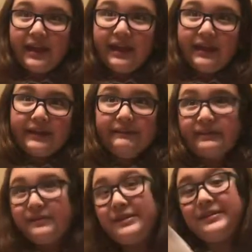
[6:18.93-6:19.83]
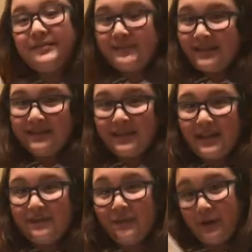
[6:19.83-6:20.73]
and I want to read you something
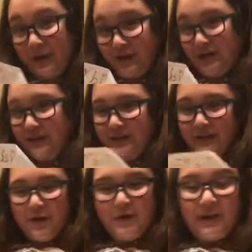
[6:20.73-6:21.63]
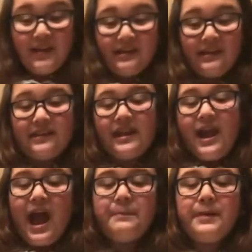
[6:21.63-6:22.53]
inside of her card. So it says,
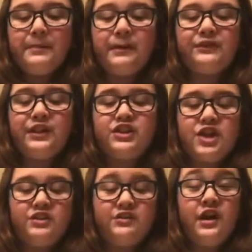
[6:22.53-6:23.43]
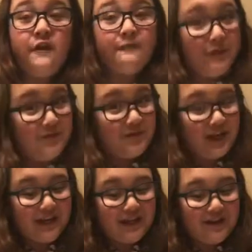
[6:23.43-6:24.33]
Happy birthday, Jaden, from
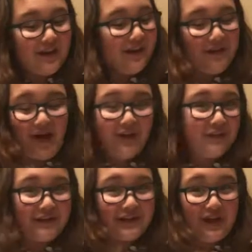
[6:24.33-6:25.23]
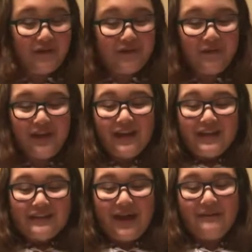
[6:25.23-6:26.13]
Jaden, not yourself.
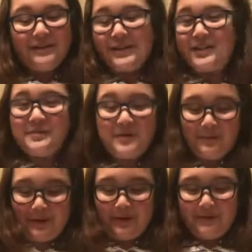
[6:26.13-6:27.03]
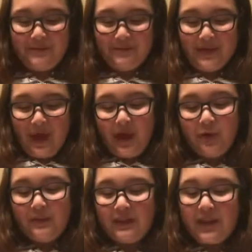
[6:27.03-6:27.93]
That would just be weird. I
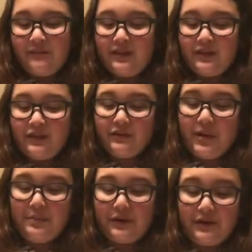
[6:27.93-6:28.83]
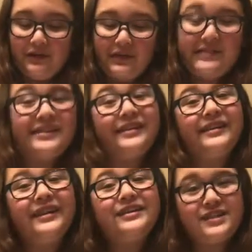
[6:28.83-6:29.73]
hope 11 is your number.
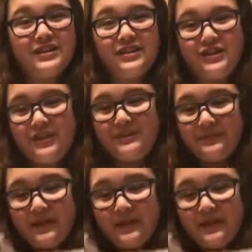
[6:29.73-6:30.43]
Sincerely, Jaden G.